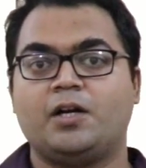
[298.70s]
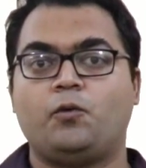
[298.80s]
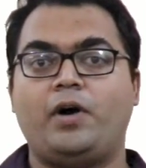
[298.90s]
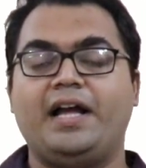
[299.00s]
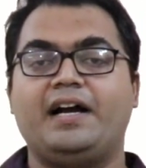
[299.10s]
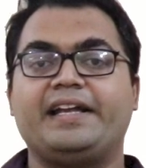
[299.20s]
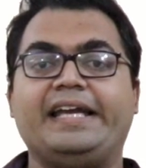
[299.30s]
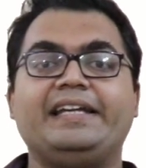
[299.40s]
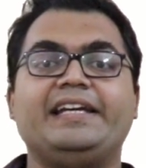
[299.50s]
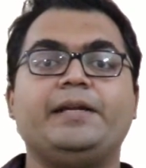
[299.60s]
via,
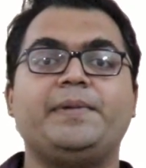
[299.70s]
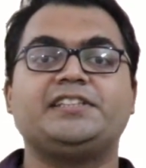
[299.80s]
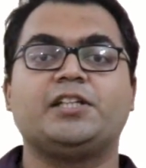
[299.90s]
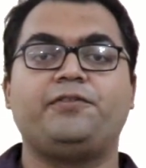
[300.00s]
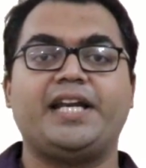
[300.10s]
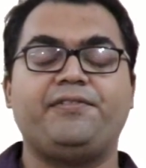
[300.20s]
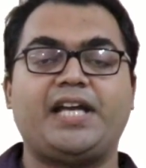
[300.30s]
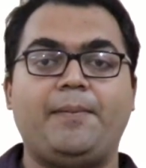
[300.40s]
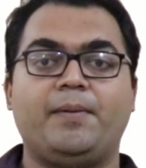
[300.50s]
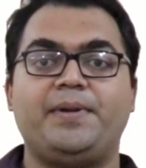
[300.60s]
again, inhibition of
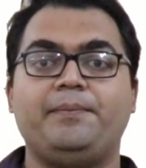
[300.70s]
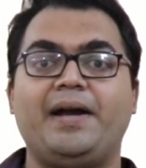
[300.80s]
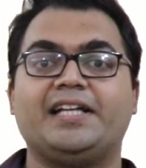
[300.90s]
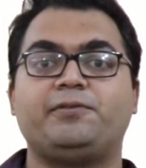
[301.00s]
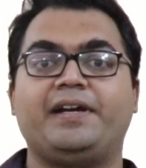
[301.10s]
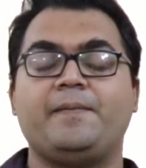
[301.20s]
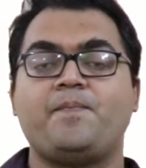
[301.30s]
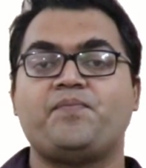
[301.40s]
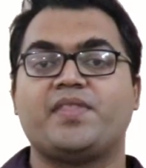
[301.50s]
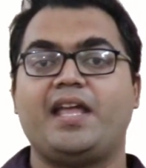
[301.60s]
NF-kappa-B pathway,
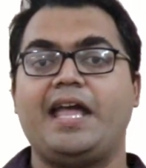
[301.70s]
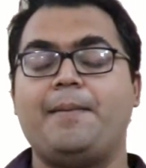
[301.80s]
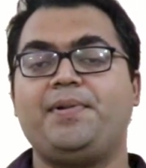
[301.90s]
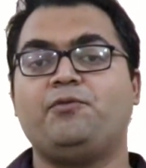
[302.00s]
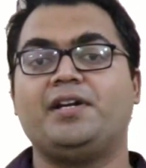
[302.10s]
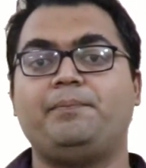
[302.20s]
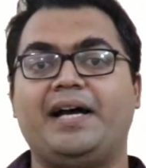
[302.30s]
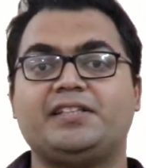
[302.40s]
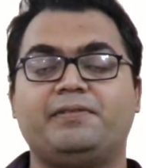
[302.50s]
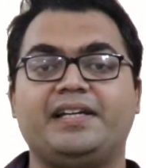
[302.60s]
AP1
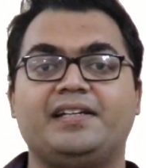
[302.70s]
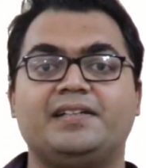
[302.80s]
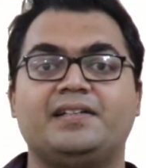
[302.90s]
pathway,